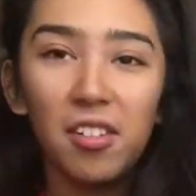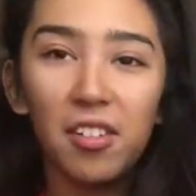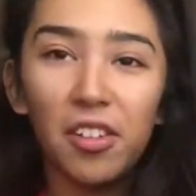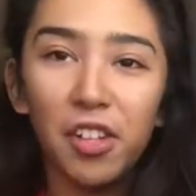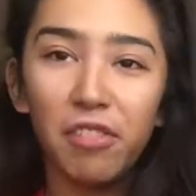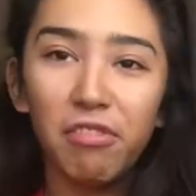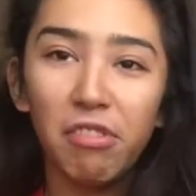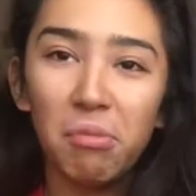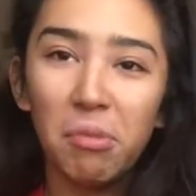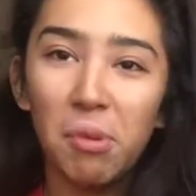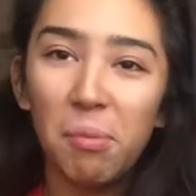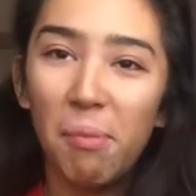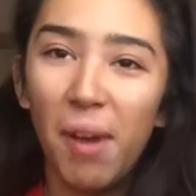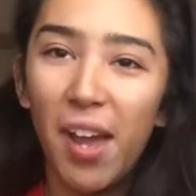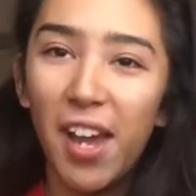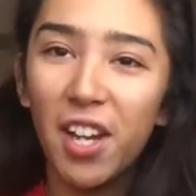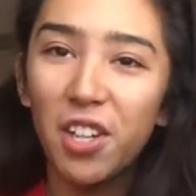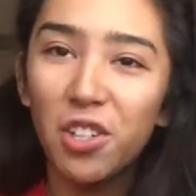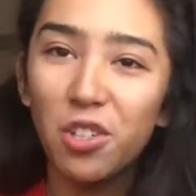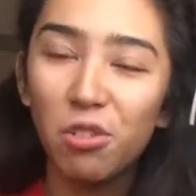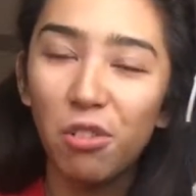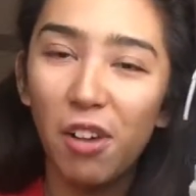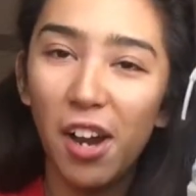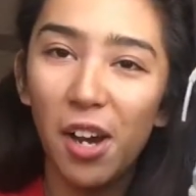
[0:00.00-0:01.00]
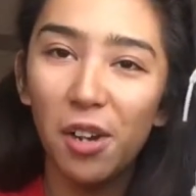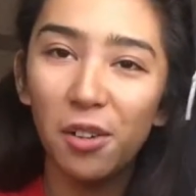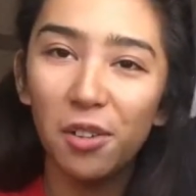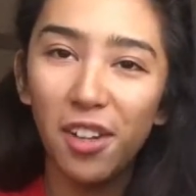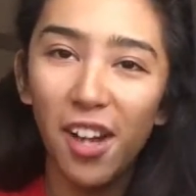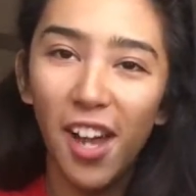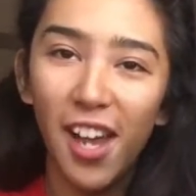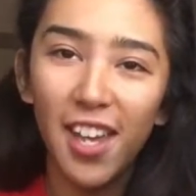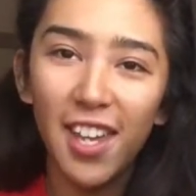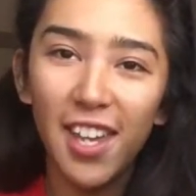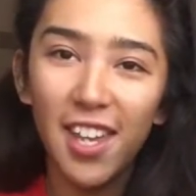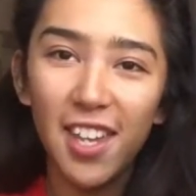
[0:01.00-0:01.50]
They're from the Mike Trout
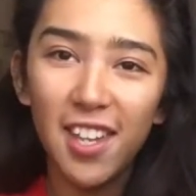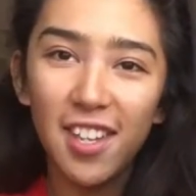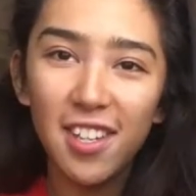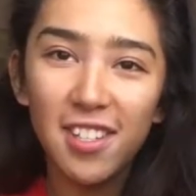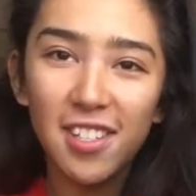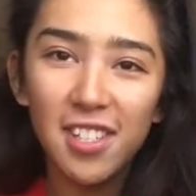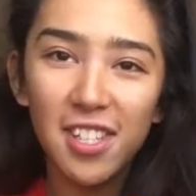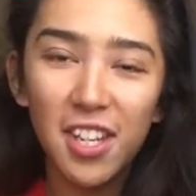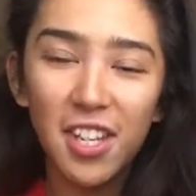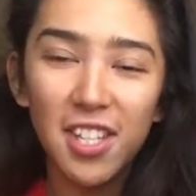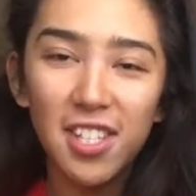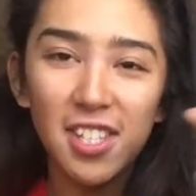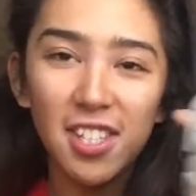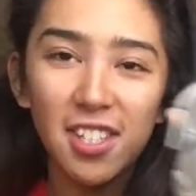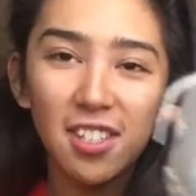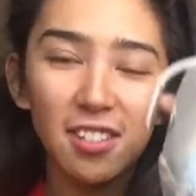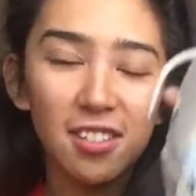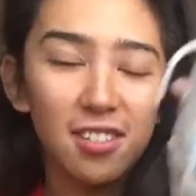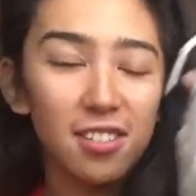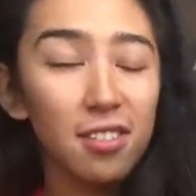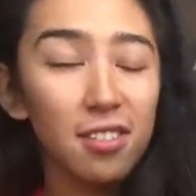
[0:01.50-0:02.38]
Nike season.